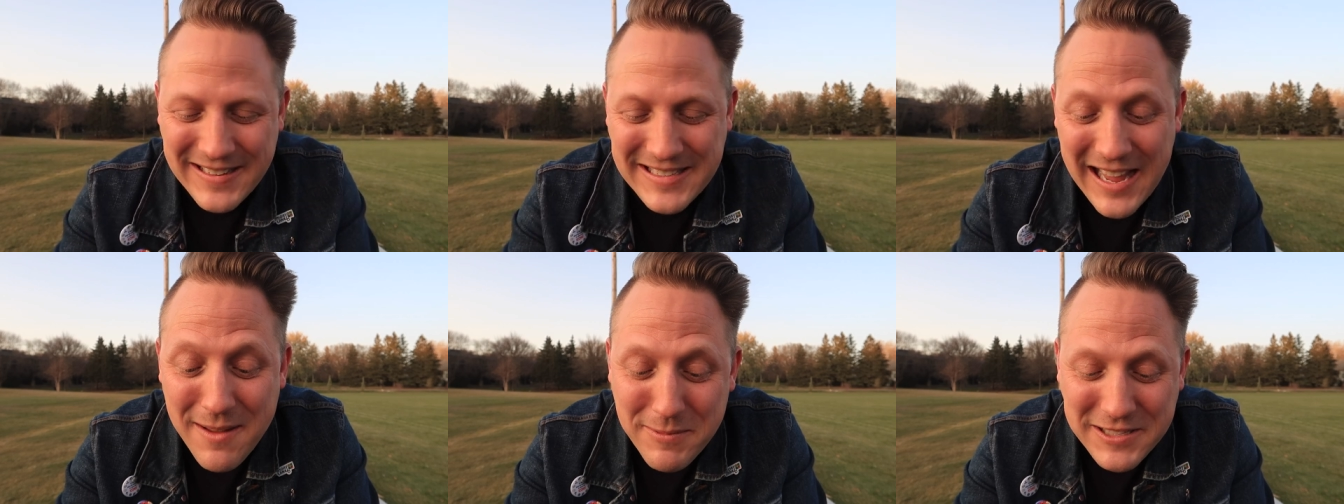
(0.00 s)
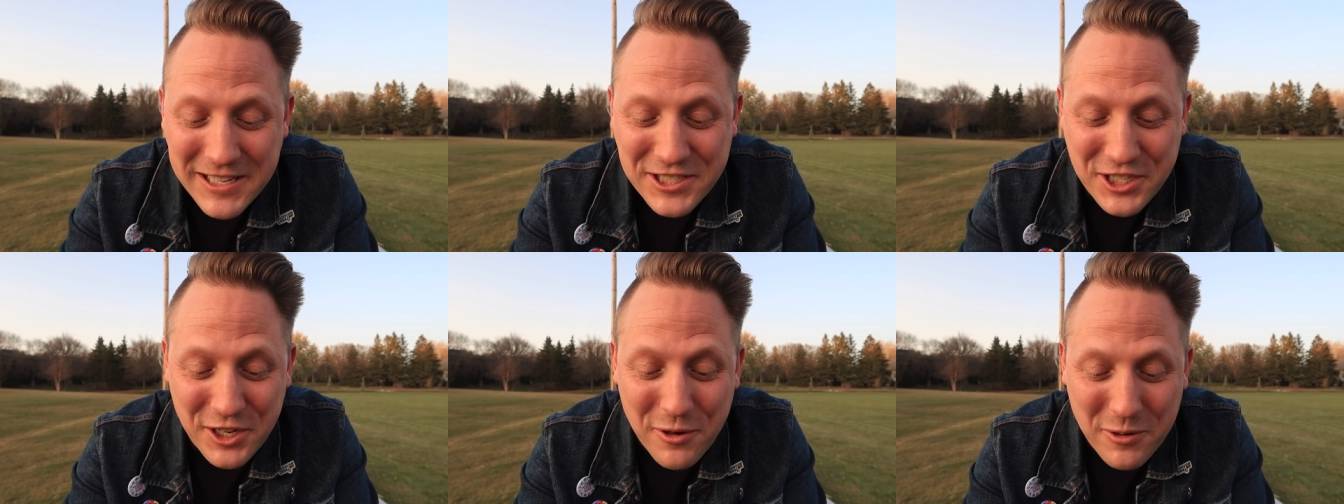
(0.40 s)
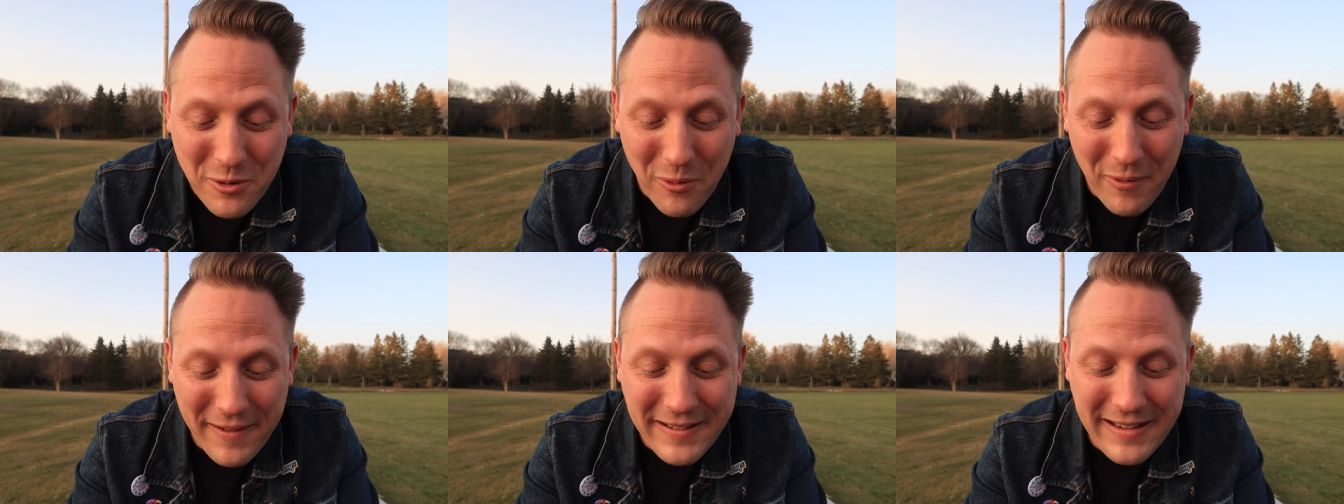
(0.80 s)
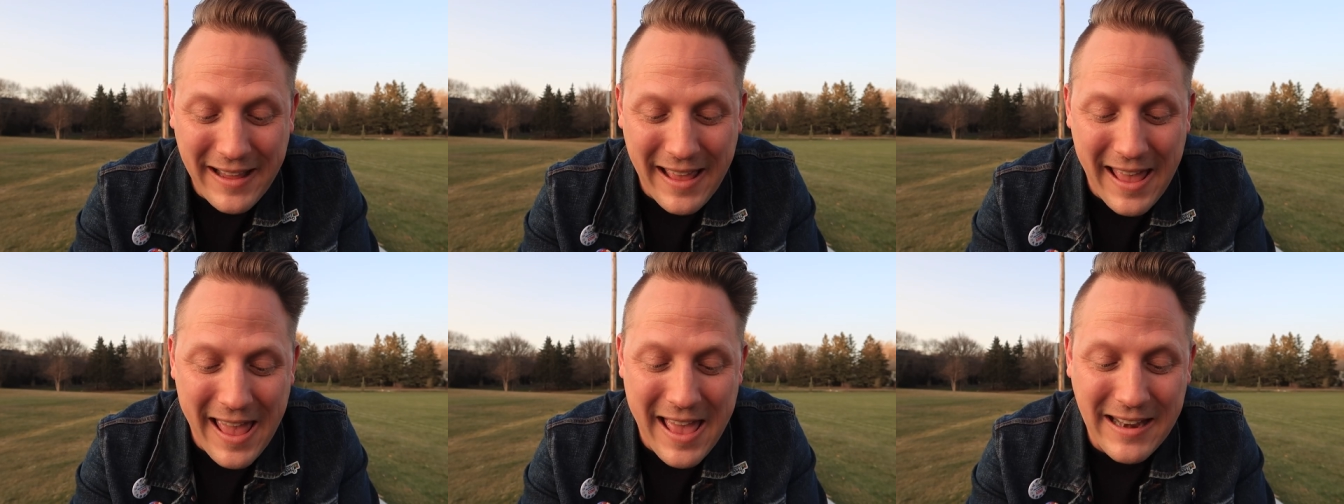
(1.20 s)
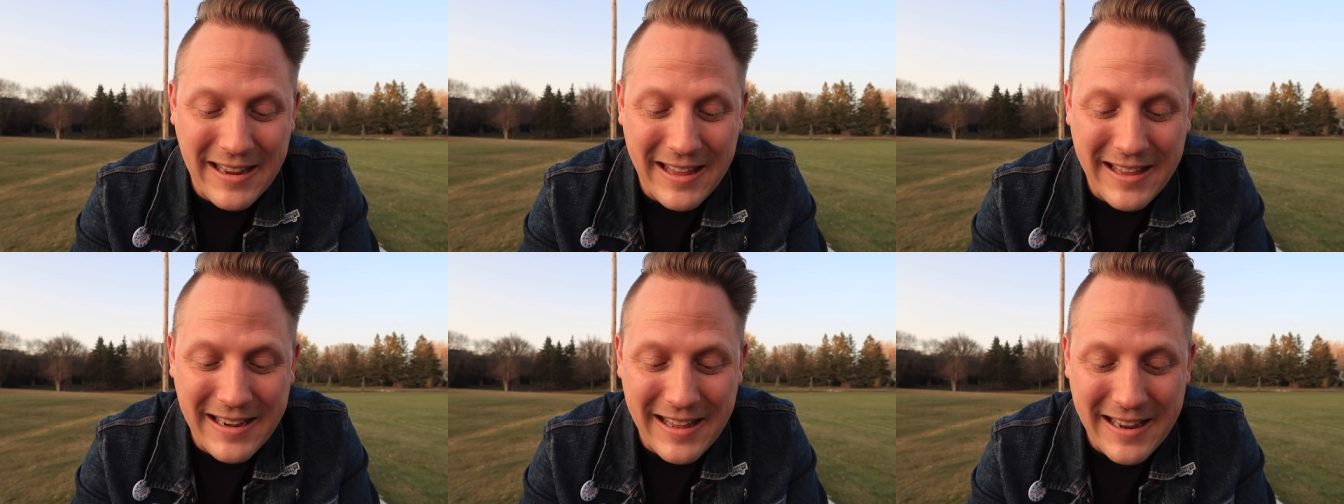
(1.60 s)
This time is a geocoin and
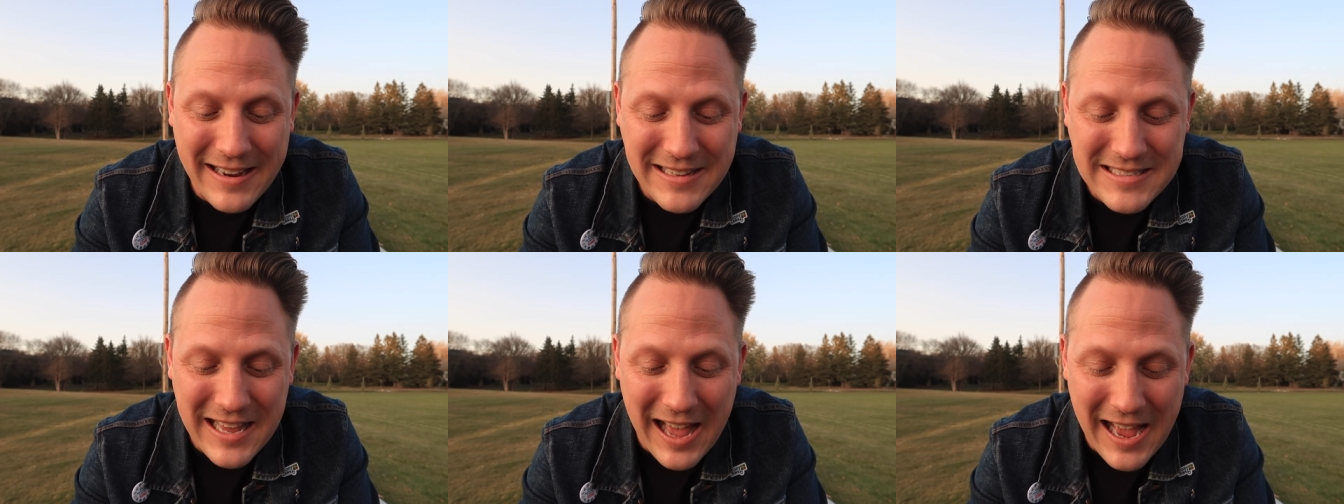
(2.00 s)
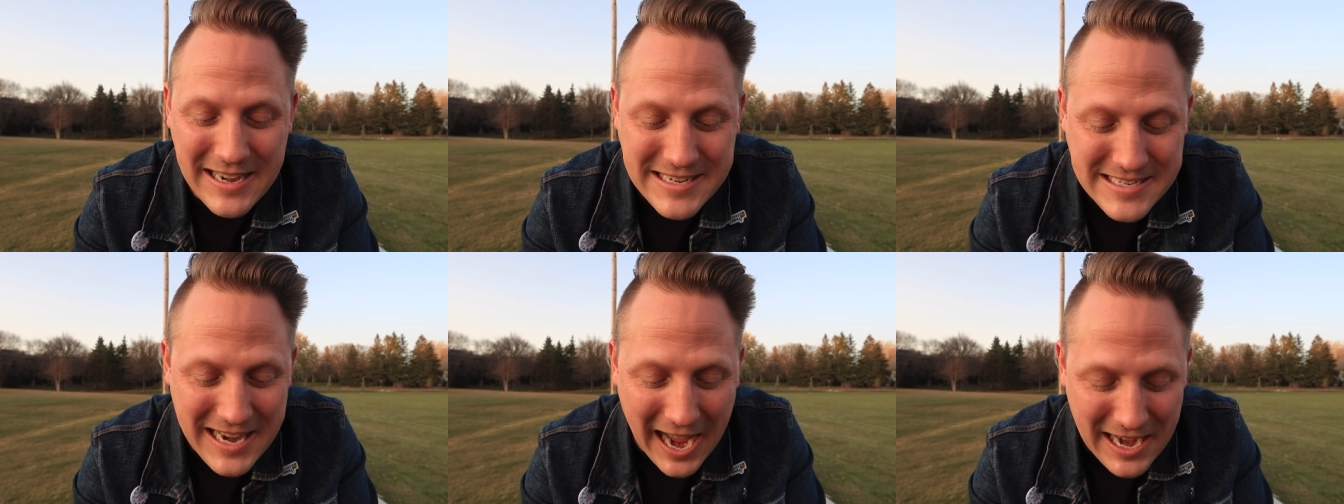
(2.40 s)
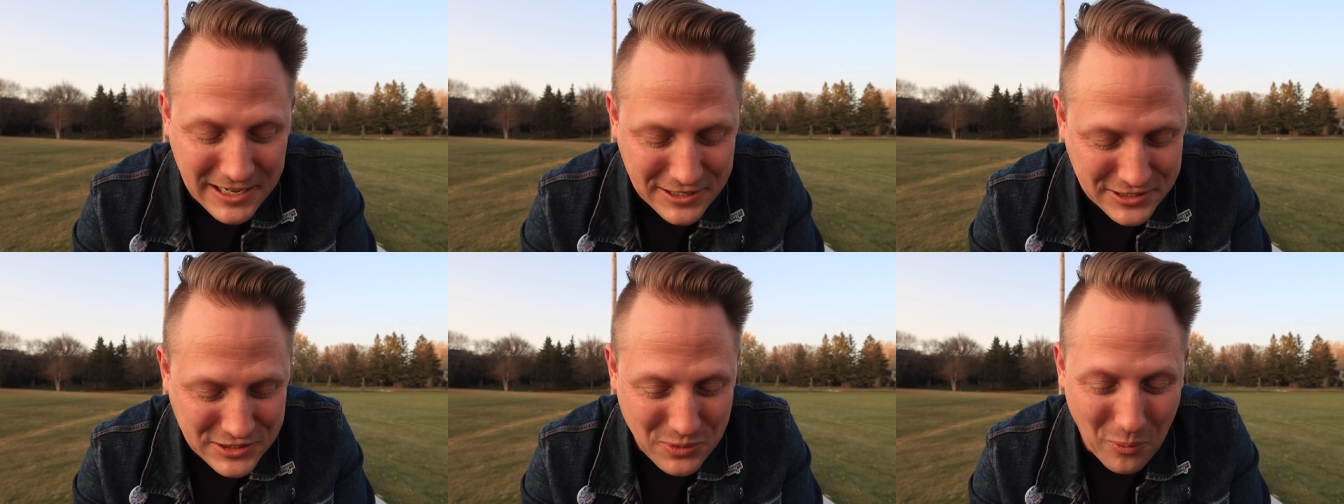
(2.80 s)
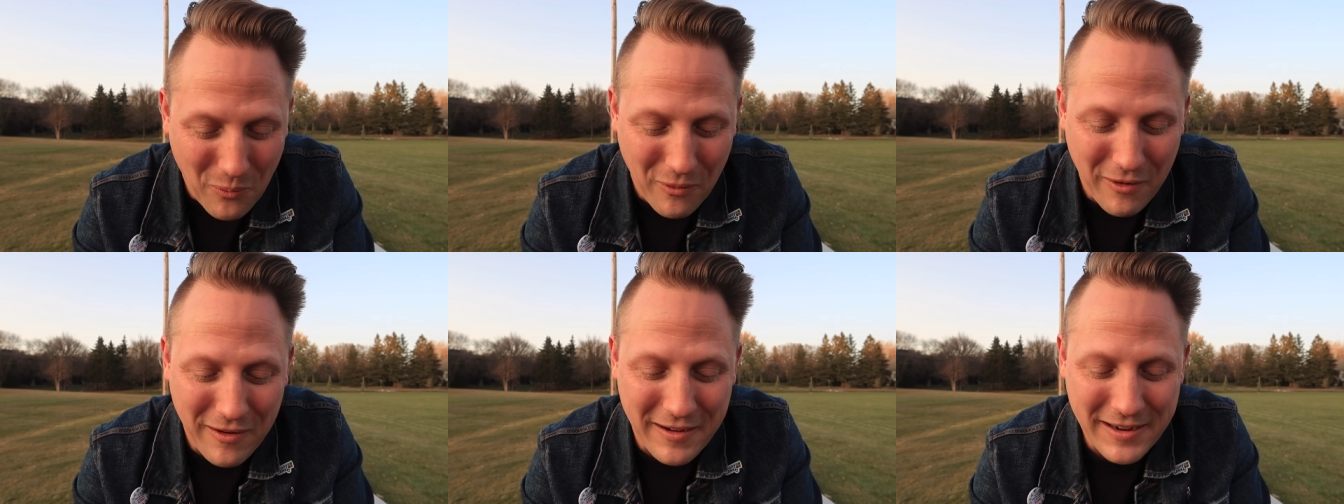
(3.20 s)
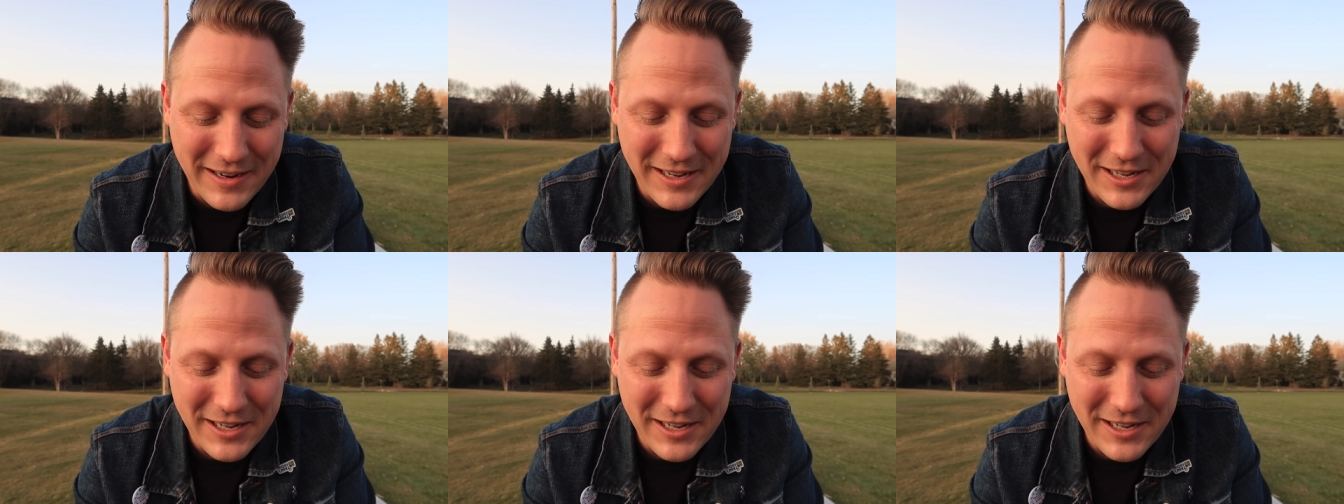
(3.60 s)
it is a dinosaur